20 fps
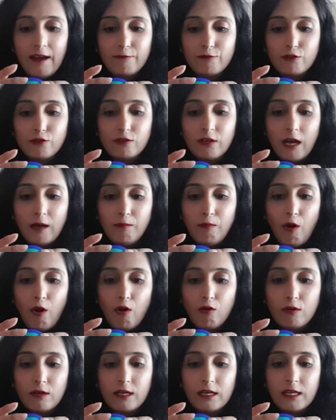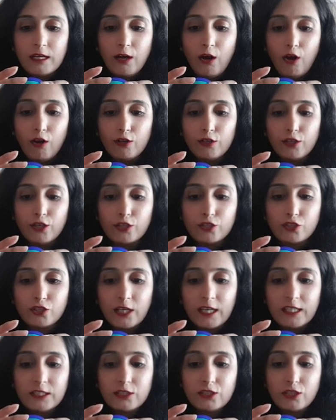have to rub only on your
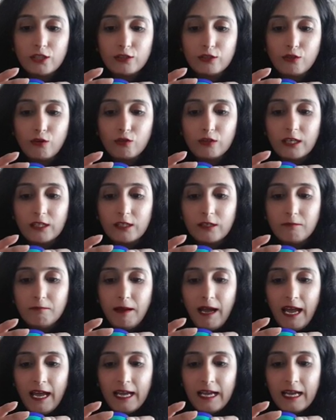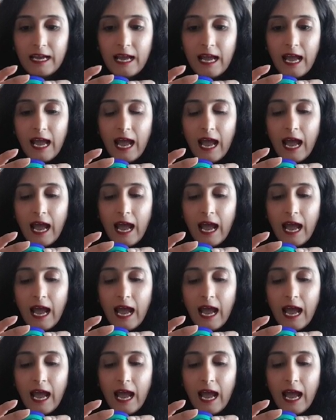chest, your throat, and your back.